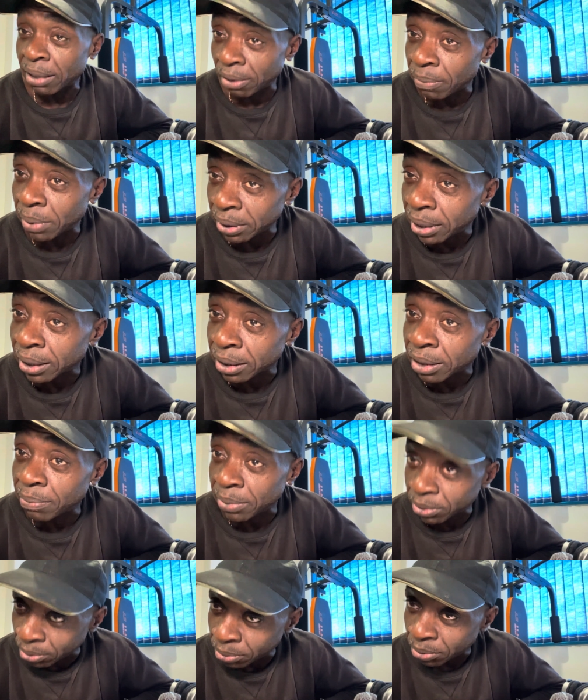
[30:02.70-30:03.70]
lot of money out of the
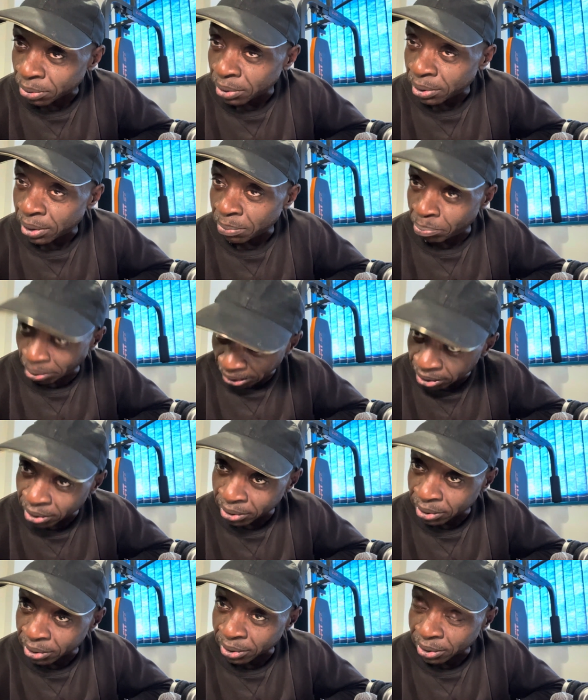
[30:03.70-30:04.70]
government too.
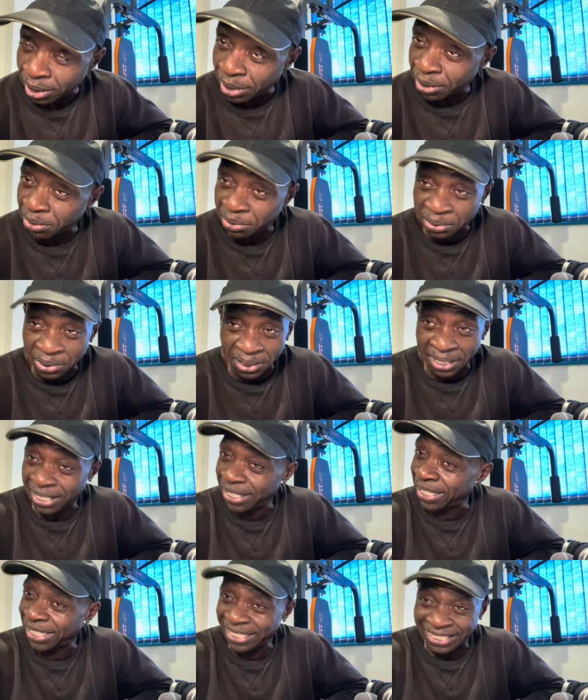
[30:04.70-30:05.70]
Billions.
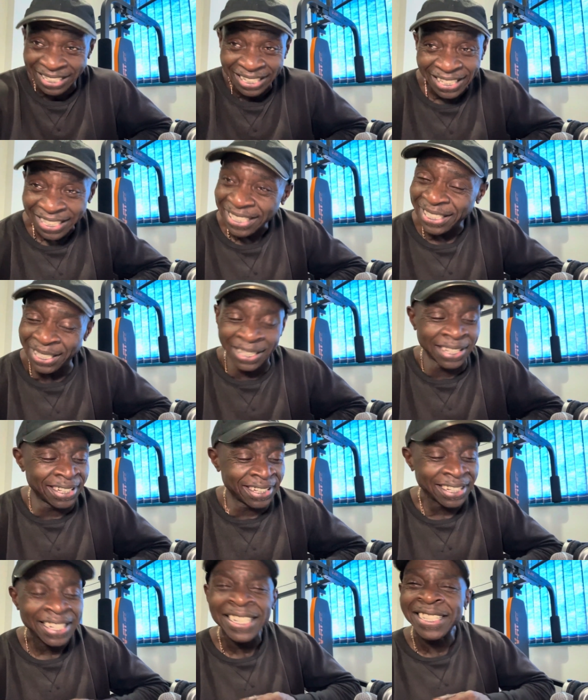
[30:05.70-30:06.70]
You
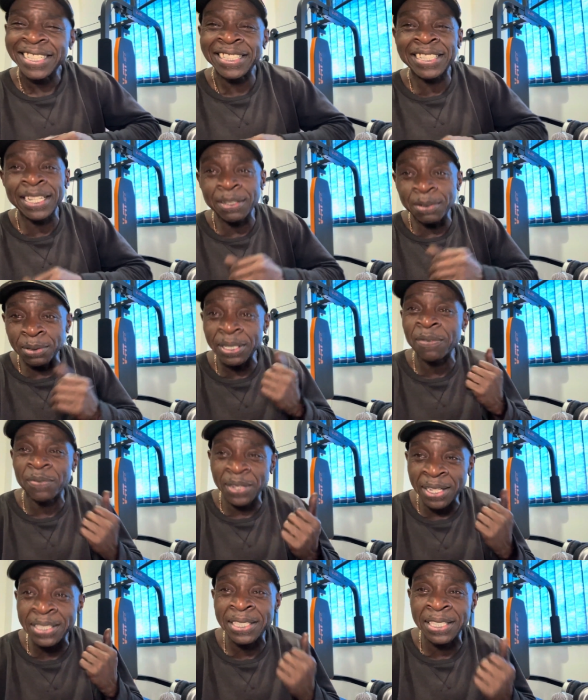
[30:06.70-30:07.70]
take all the
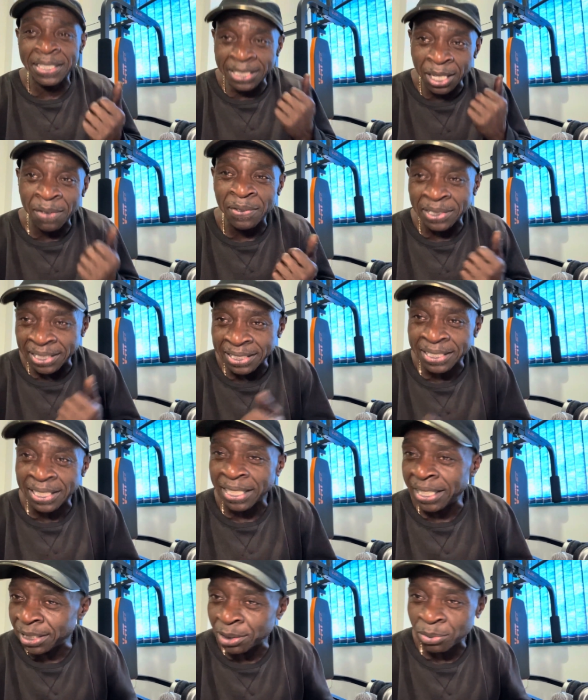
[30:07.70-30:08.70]
Virgin services that
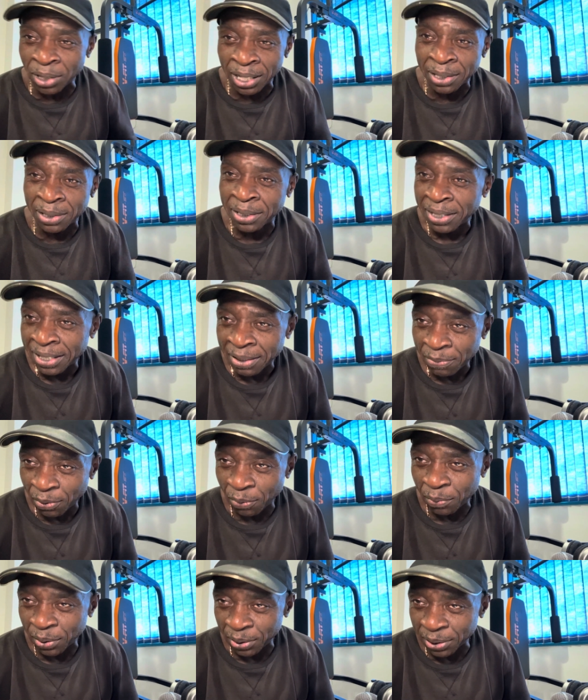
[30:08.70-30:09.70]
he does run for,